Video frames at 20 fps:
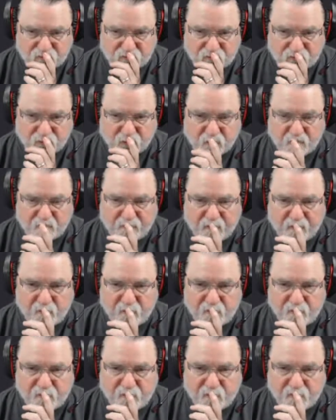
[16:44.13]
what if I
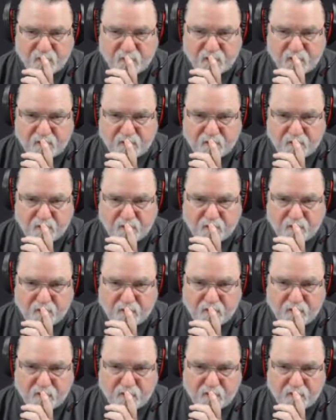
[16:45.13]
wanted to put
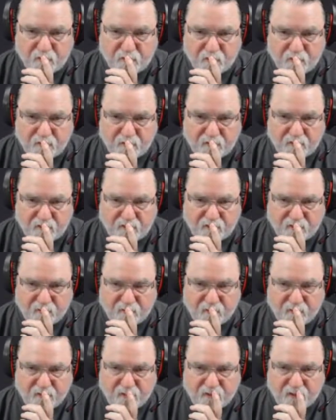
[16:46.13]
another one of these up
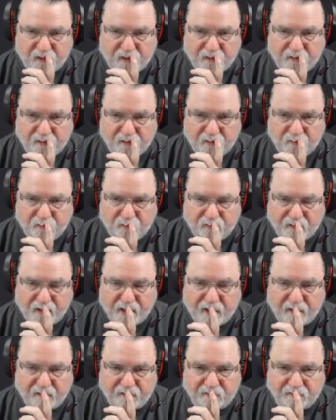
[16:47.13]
here like I did with
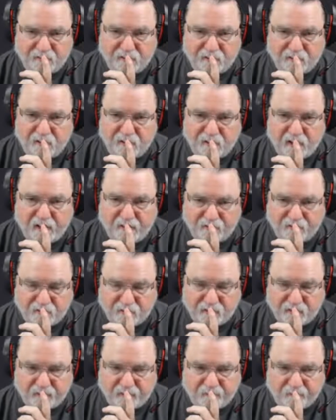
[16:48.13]
Alex and I last
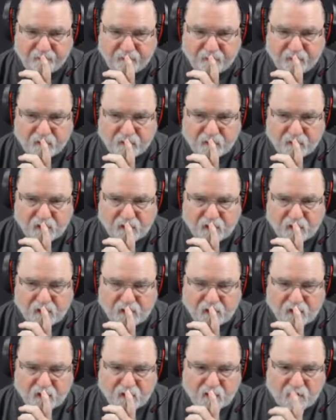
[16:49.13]
night?
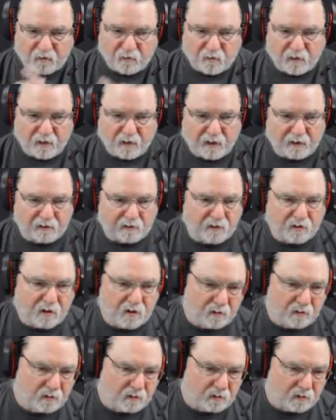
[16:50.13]
Well, I
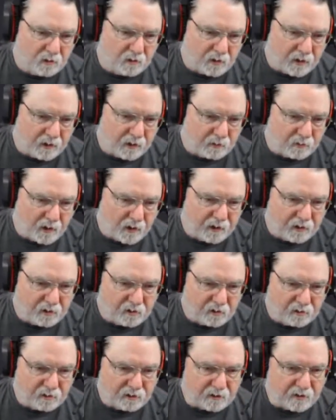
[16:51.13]
thought, okay,
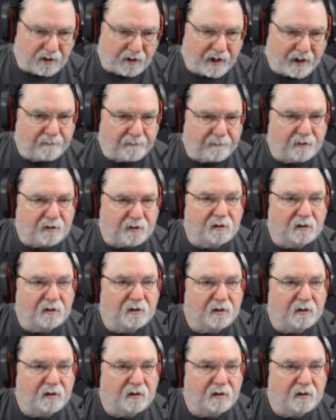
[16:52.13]
right-click, copy.